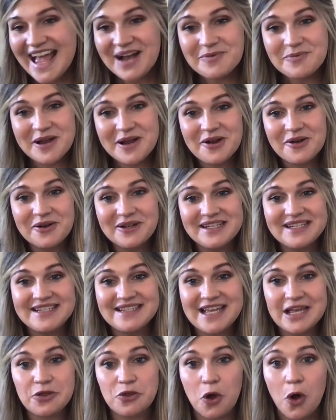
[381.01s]
We are going to
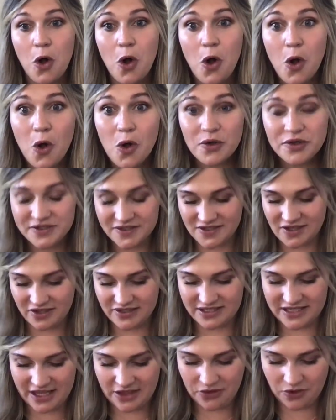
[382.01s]
sing the whole
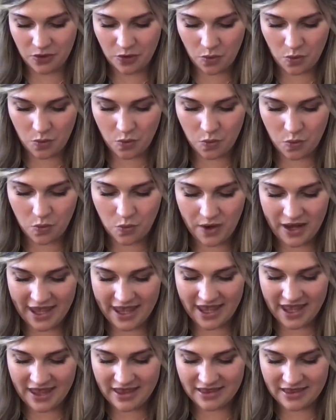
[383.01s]
song together
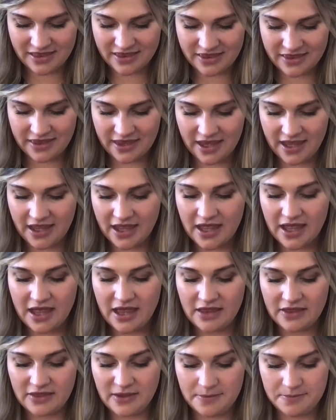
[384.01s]
with
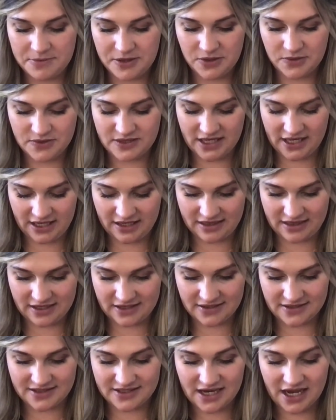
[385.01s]
the music
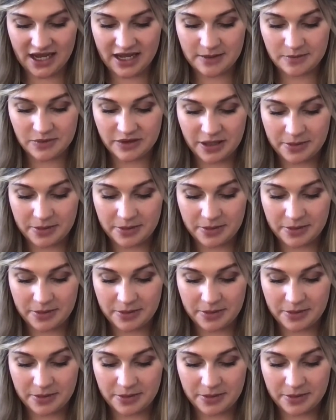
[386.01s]
this time.